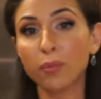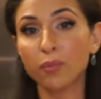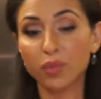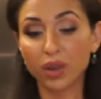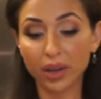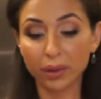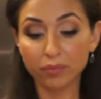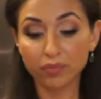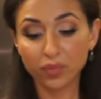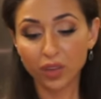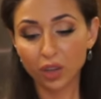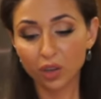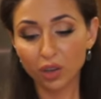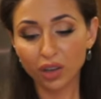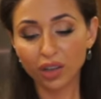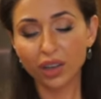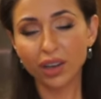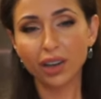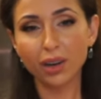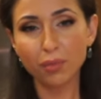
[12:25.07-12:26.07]
But you
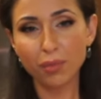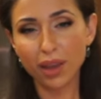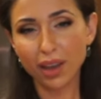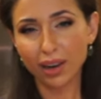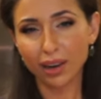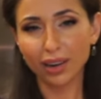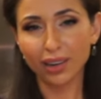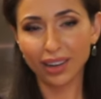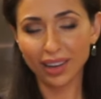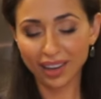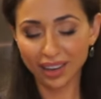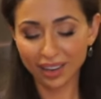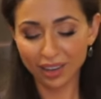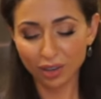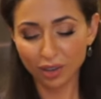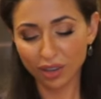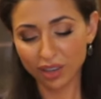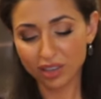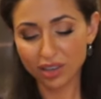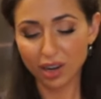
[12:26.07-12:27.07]
can kind of make it like,
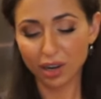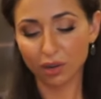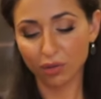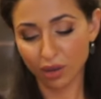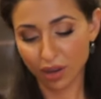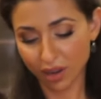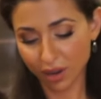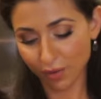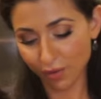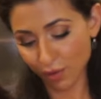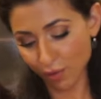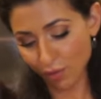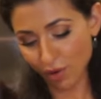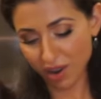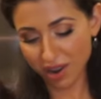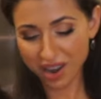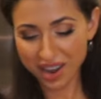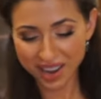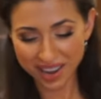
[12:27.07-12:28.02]
you can decorate it if you want.